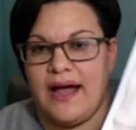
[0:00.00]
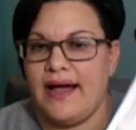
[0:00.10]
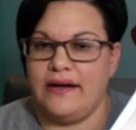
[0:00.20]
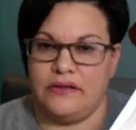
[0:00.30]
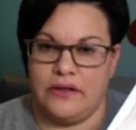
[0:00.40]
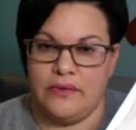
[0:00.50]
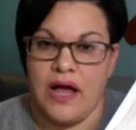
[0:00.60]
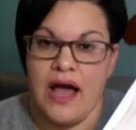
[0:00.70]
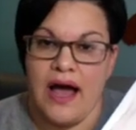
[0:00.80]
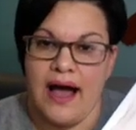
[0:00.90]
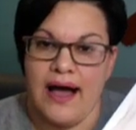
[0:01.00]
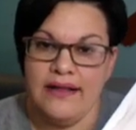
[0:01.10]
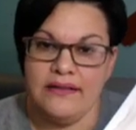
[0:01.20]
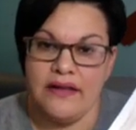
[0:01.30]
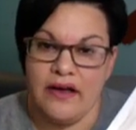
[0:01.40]
don't know. I
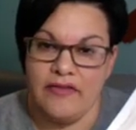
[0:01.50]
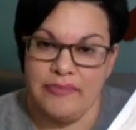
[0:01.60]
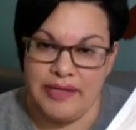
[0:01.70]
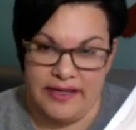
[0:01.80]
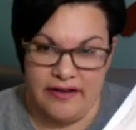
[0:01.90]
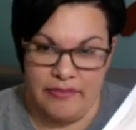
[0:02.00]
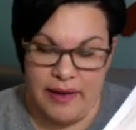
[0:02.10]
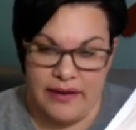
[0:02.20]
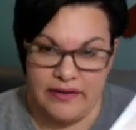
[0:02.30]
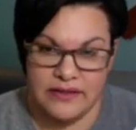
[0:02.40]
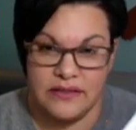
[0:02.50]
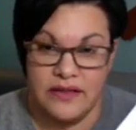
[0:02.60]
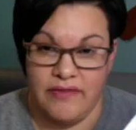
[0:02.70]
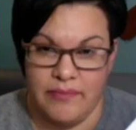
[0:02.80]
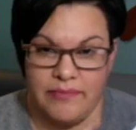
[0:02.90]
love PDF patterns,
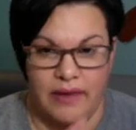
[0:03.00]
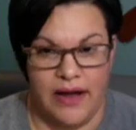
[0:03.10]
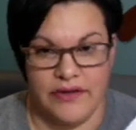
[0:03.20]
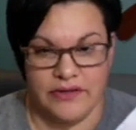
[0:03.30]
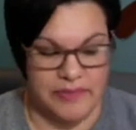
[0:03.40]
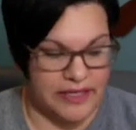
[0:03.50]
love them. I use